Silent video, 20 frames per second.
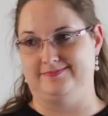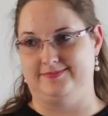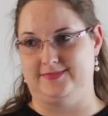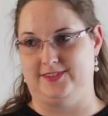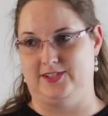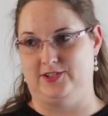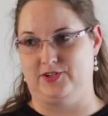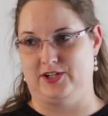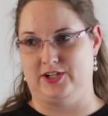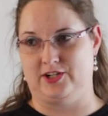
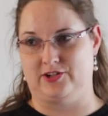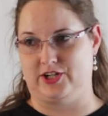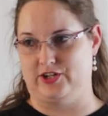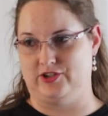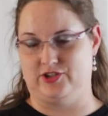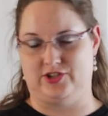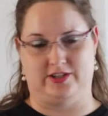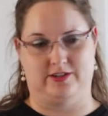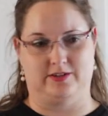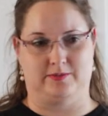you're
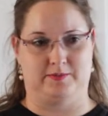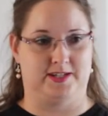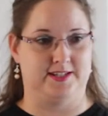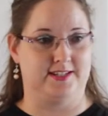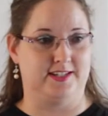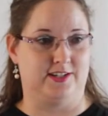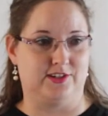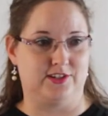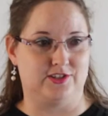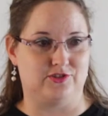encroaching on my
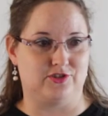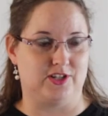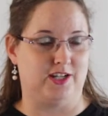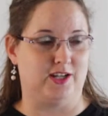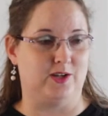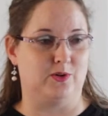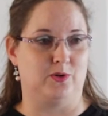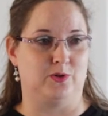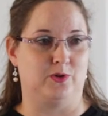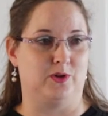
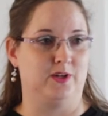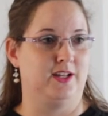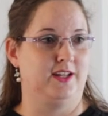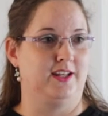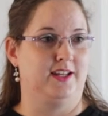territory, or